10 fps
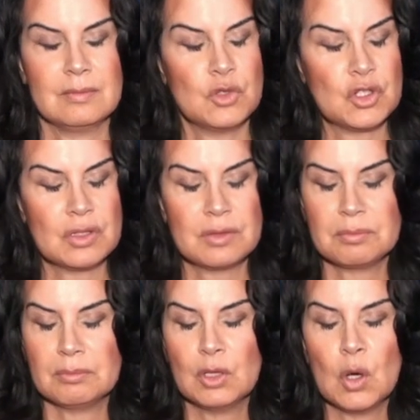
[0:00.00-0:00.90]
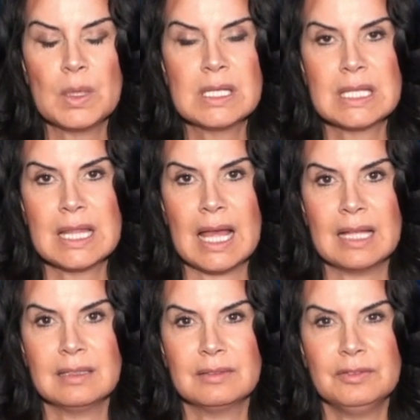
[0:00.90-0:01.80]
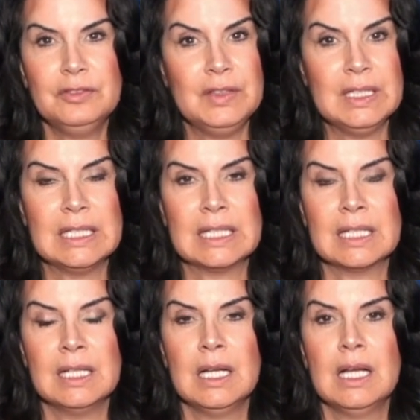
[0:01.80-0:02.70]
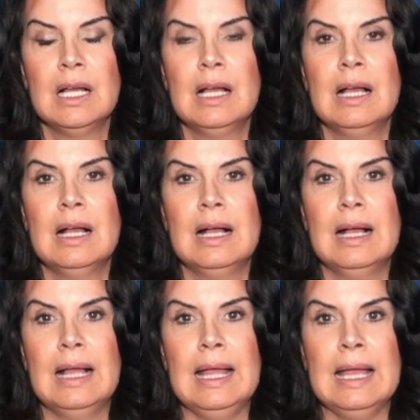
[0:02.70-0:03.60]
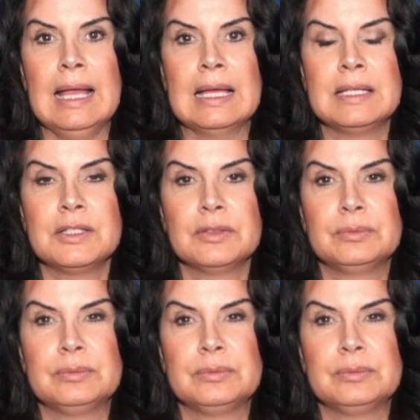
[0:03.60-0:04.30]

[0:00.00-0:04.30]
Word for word: Just go into that feeling and,